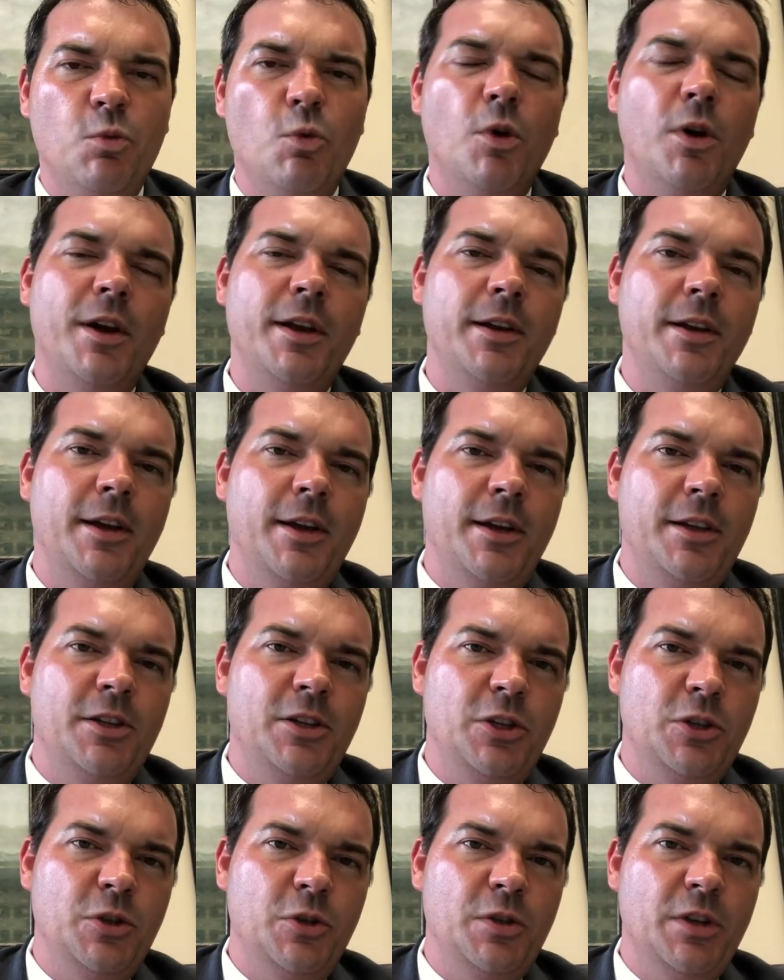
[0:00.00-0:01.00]
One,
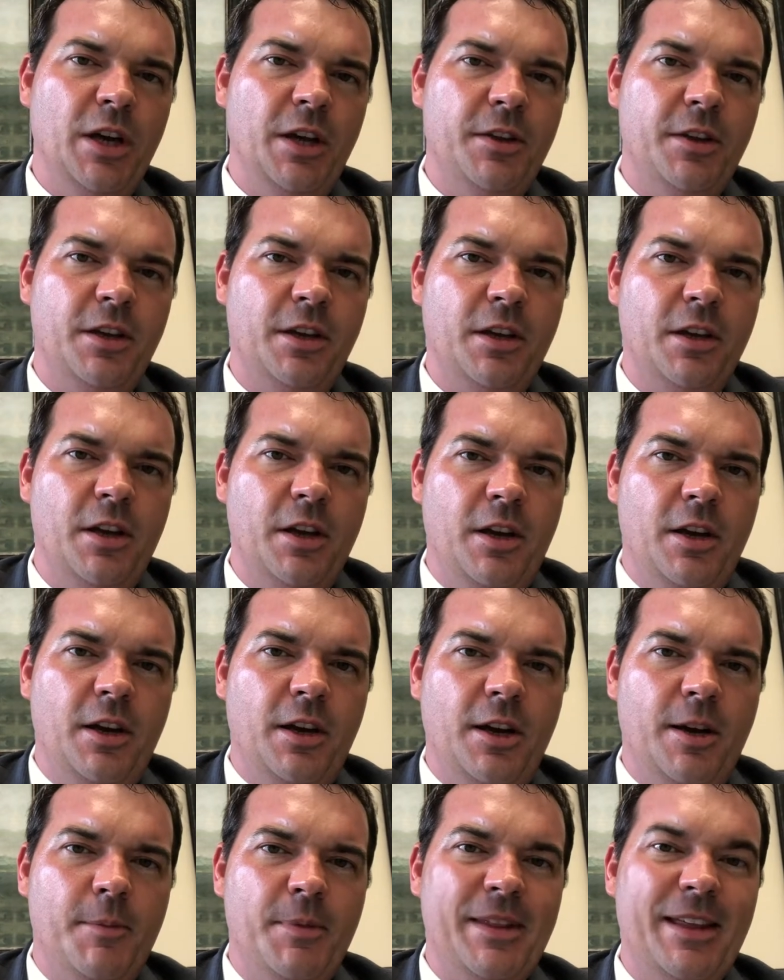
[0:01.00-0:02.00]
you do nothing,
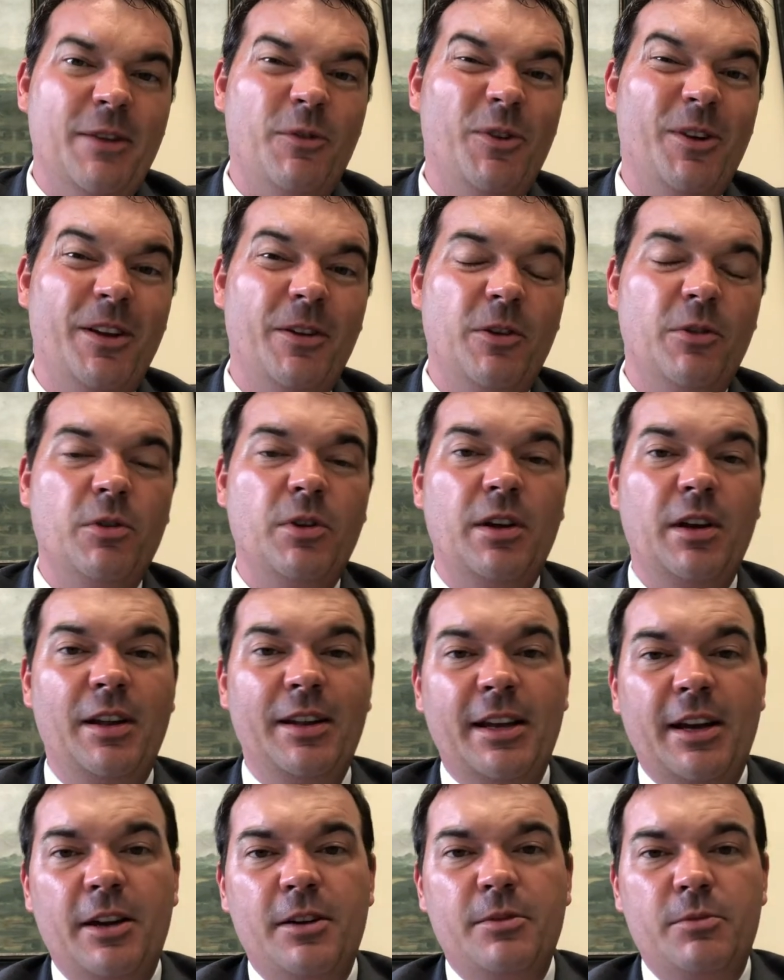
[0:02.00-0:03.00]
uh, but that will
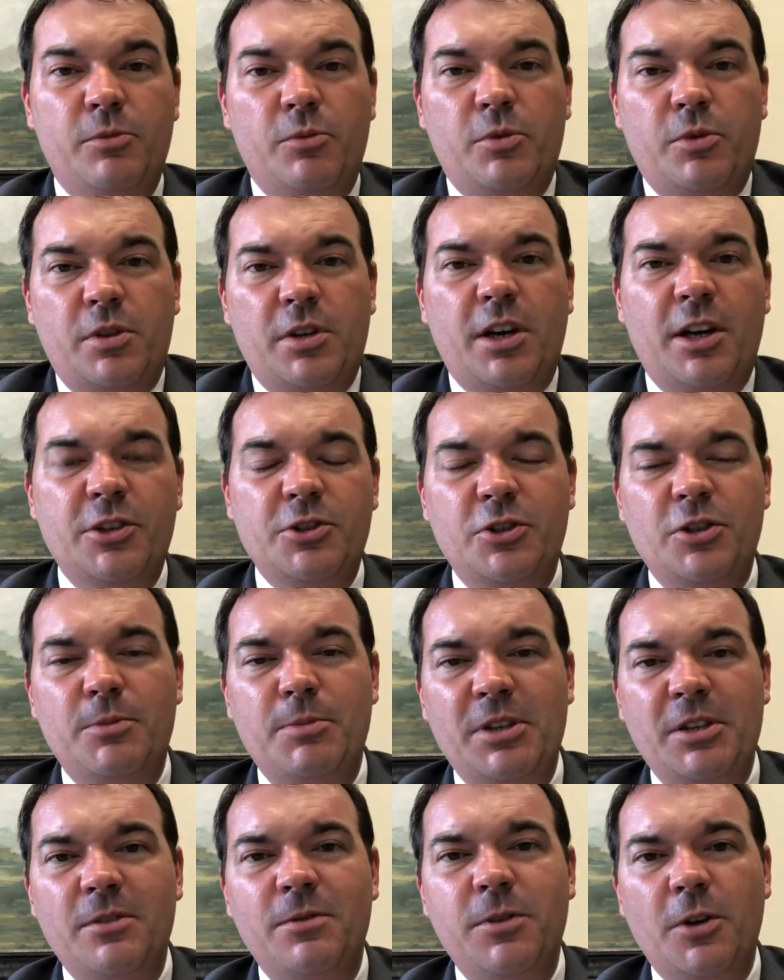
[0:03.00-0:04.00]
allow cause you
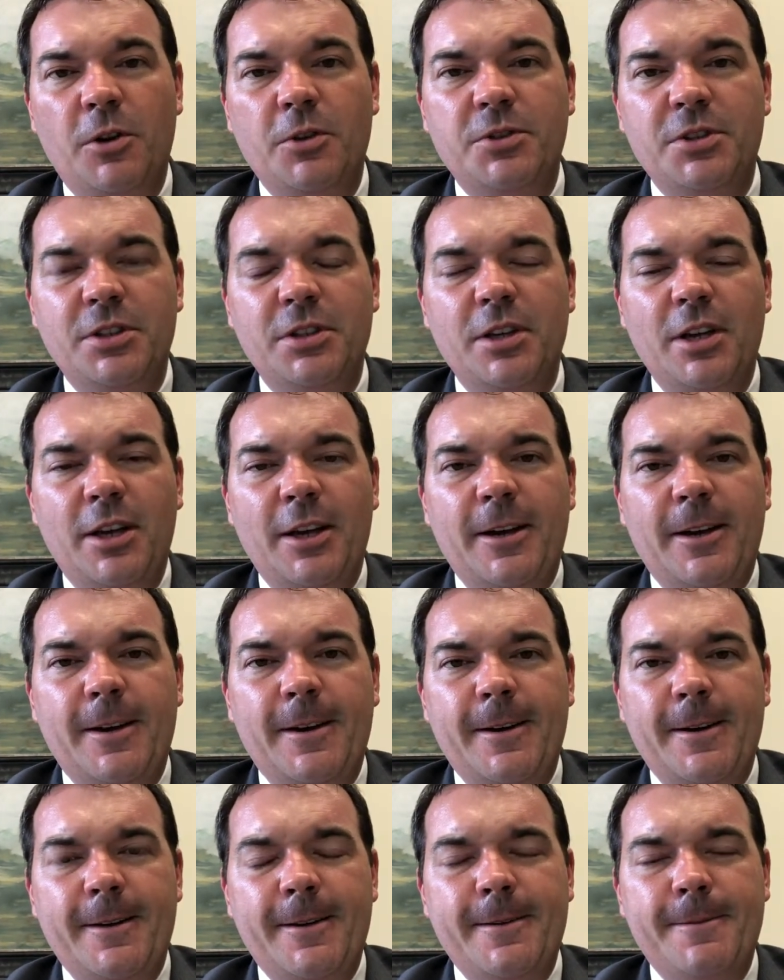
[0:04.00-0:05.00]
to be defaulted
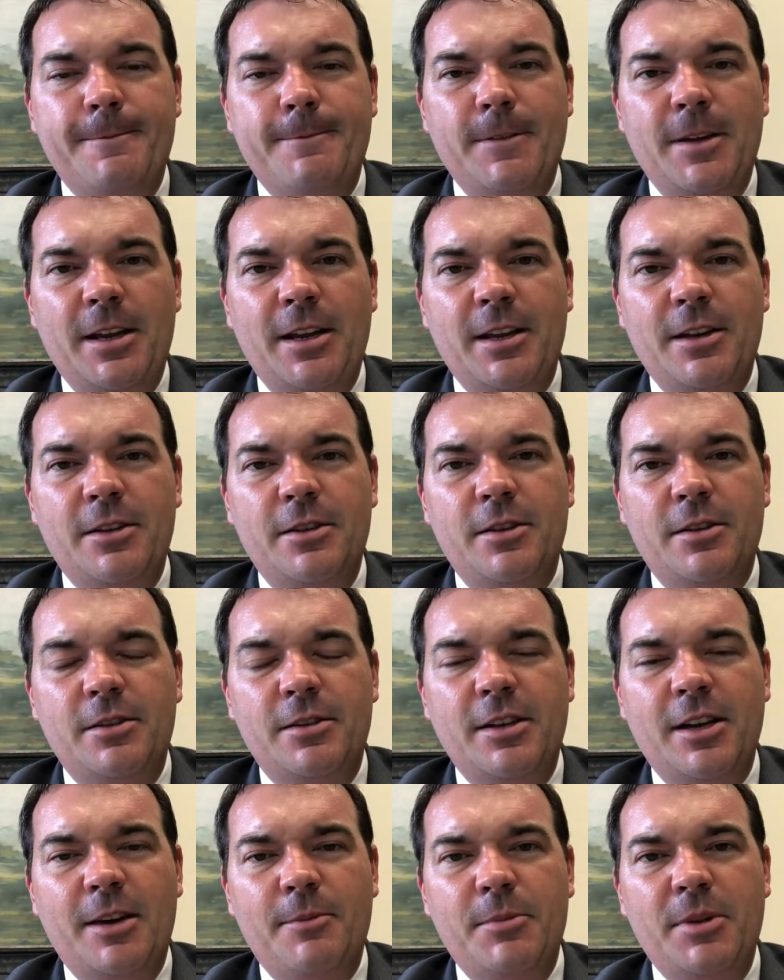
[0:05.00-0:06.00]
um, and
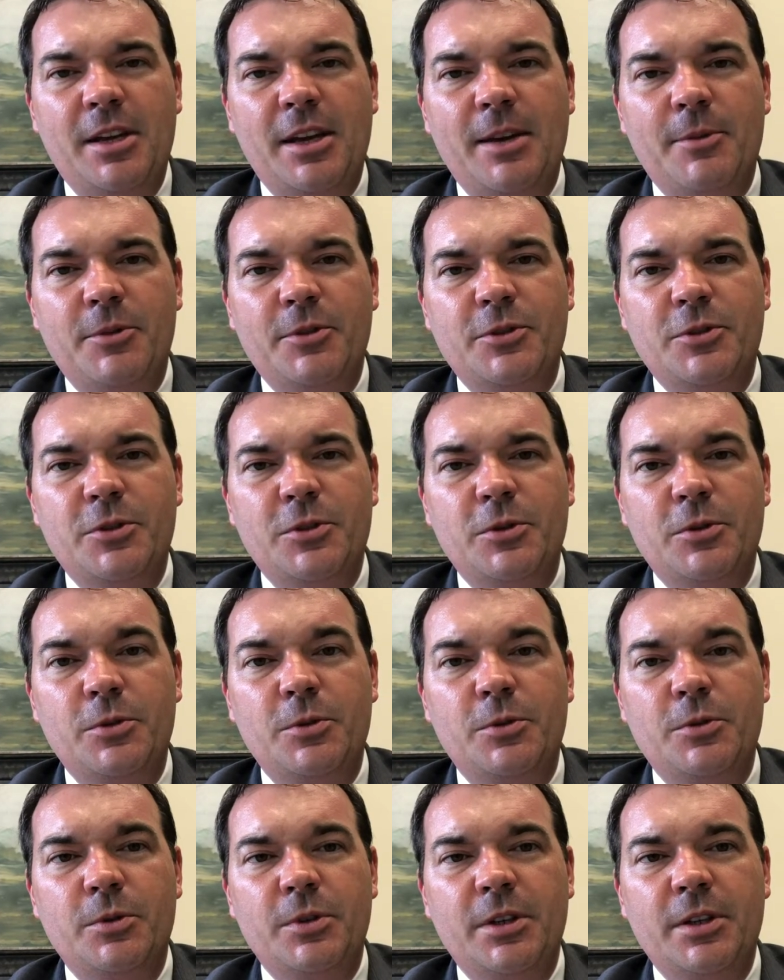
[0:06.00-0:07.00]
not be able
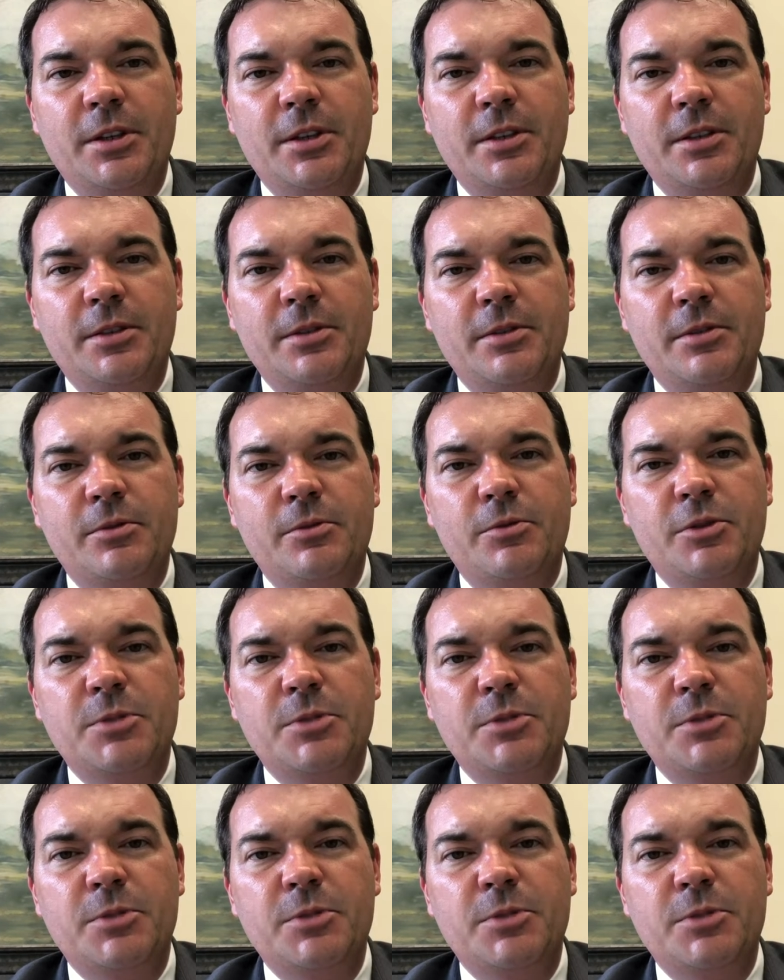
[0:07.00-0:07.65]
to uh,